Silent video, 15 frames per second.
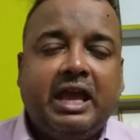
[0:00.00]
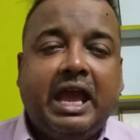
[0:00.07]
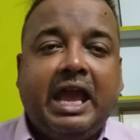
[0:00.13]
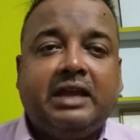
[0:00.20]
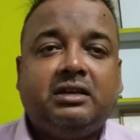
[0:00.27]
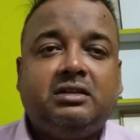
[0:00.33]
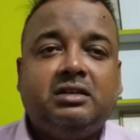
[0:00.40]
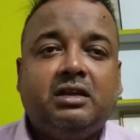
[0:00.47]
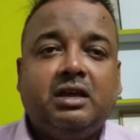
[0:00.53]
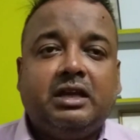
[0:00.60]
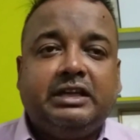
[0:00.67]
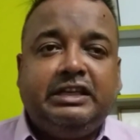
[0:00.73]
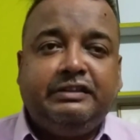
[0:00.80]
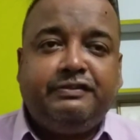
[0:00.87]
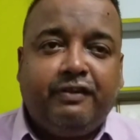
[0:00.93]
and
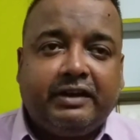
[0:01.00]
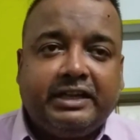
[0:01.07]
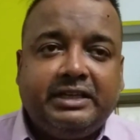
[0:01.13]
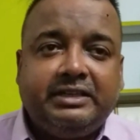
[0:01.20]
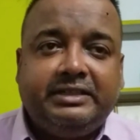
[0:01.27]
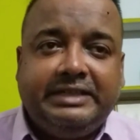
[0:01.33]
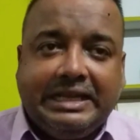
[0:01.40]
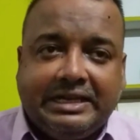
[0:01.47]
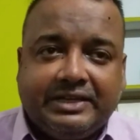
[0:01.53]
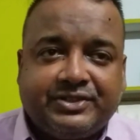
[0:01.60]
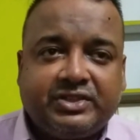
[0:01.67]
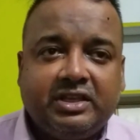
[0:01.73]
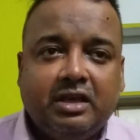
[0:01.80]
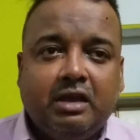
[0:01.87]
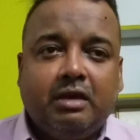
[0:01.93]
different
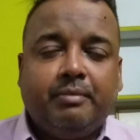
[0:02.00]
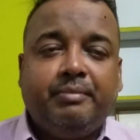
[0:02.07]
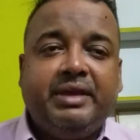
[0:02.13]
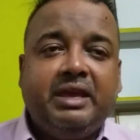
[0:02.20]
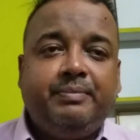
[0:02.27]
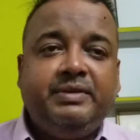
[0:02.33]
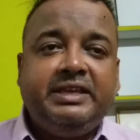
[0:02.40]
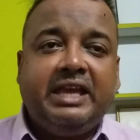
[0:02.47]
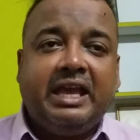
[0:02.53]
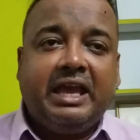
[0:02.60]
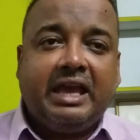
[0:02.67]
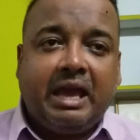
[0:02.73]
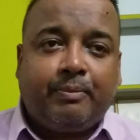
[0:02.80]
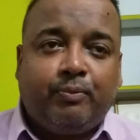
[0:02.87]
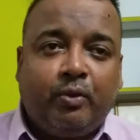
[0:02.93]
dates may be
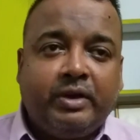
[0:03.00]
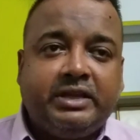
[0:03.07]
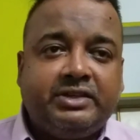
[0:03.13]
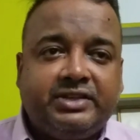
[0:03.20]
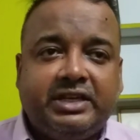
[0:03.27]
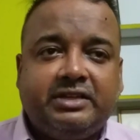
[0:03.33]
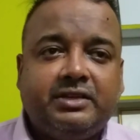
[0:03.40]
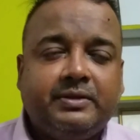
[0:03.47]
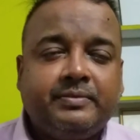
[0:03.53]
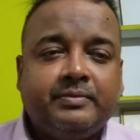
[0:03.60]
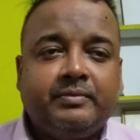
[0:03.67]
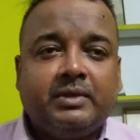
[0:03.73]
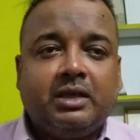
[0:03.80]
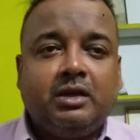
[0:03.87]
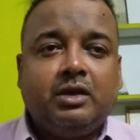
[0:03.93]
appointed
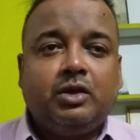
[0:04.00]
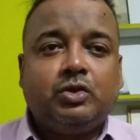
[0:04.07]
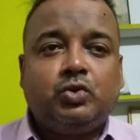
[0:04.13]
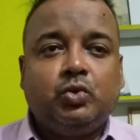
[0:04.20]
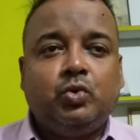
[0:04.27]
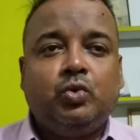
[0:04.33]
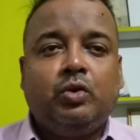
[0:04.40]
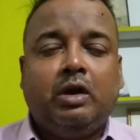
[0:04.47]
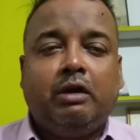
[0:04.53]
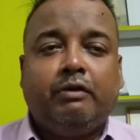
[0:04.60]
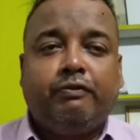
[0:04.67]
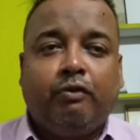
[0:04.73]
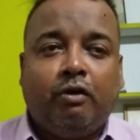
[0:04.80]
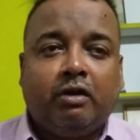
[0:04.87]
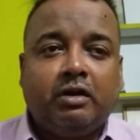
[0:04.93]
to
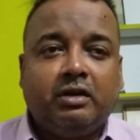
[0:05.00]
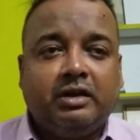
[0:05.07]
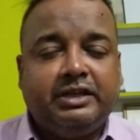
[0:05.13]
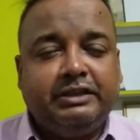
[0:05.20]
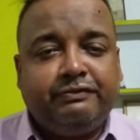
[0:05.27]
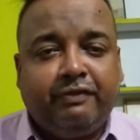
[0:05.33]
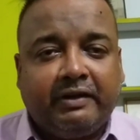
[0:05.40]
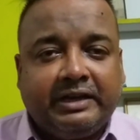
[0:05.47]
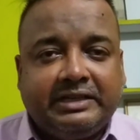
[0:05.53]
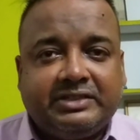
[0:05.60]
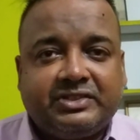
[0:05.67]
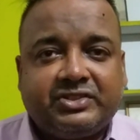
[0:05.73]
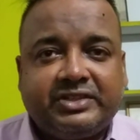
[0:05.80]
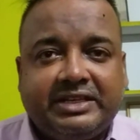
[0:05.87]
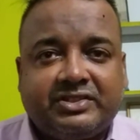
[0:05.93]
for different
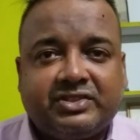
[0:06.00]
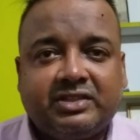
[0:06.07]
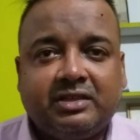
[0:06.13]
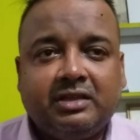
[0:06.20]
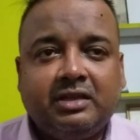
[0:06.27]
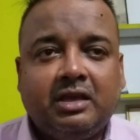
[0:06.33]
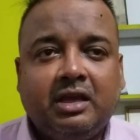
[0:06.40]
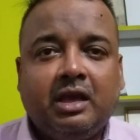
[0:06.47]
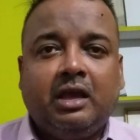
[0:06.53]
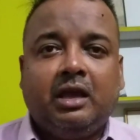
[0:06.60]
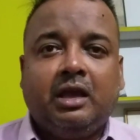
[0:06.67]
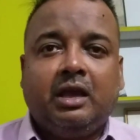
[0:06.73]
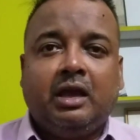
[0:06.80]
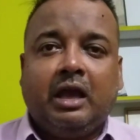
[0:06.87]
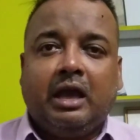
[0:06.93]
states.
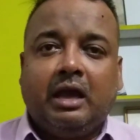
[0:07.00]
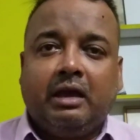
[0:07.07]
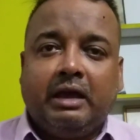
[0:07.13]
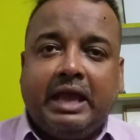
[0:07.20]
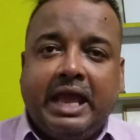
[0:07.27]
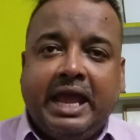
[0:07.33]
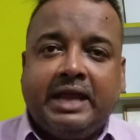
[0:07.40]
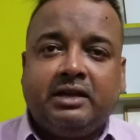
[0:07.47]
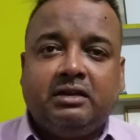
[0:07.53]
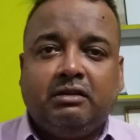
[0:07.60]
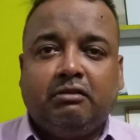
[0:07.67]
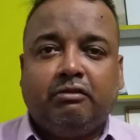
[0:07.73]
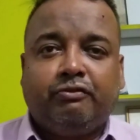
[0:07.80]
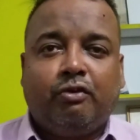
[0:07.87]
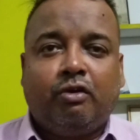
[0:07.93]
and
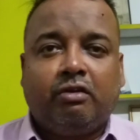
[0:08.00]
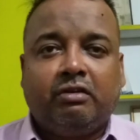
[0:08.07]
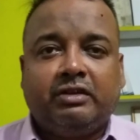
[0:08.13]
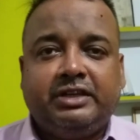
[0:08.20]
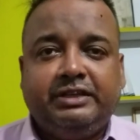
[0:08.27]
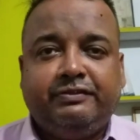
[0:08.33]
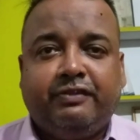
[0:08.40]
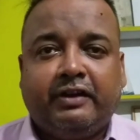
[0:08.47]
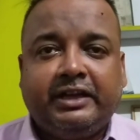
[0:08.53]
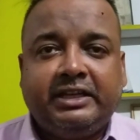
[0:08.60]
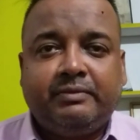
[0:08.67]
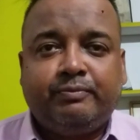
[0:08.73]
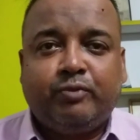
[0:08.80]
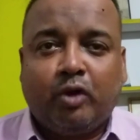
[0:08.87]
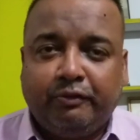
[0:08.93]
for
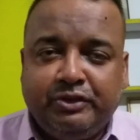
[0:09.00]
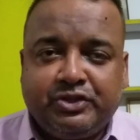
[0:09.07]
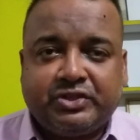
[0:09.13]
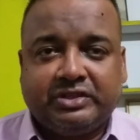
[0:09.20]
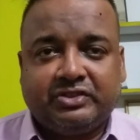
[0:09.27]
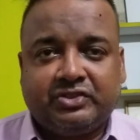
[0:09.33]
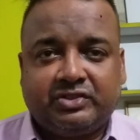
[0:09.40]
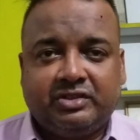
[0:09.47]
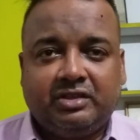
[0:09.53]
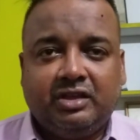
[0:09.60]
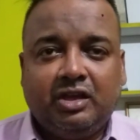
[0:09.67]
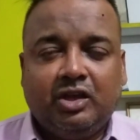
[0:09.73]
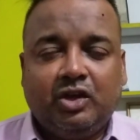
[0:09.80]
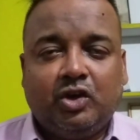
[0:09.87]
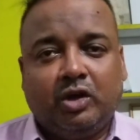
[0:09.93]
different provisions
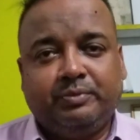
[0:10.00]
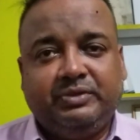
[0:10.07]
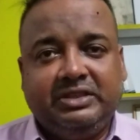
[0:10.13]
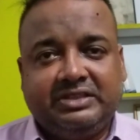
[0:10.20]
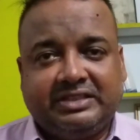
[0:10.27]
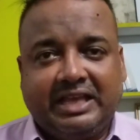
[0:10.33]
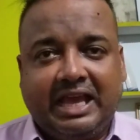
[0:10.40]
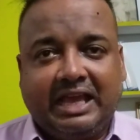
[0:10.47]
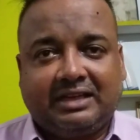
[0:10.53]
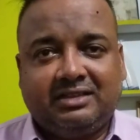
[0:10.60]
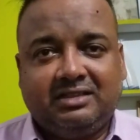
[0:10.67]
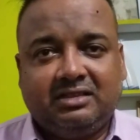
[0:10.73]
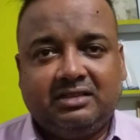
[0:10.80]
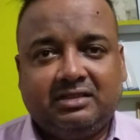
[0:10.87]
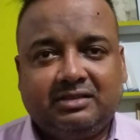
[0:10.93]
of this
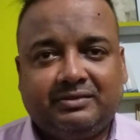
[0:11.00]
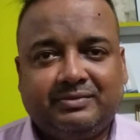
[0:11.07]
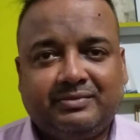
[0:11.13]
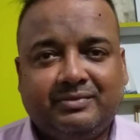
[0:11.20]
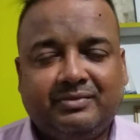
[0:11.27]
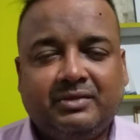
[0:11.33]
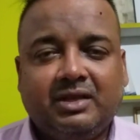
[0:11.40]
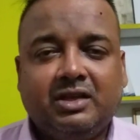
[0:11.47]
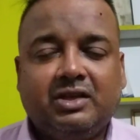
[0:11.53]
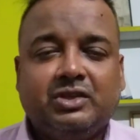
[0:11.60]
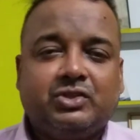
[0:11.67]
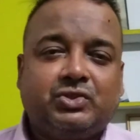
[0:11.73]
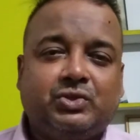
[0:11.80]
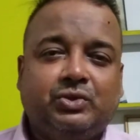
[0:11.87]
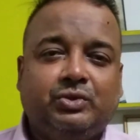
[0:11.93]
act.
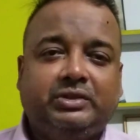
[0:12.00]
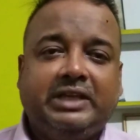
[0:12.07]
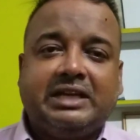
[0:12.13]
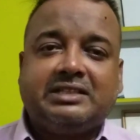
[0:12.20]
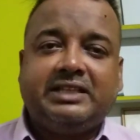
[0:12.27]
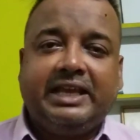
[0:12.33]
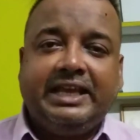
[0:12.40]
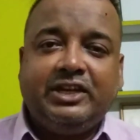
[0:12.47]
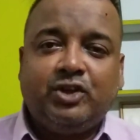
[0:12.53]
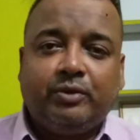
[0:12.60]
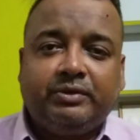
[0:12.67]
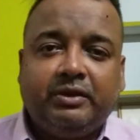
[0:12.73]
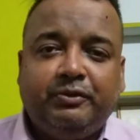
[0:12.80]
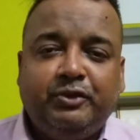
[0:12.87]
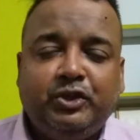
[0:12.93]
So that's the end
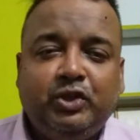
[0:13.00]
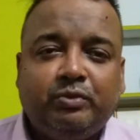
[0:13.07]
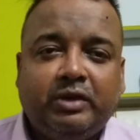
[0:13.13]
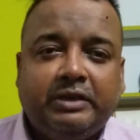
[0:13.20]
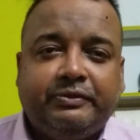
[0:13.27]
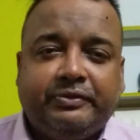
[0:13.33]
of the video, my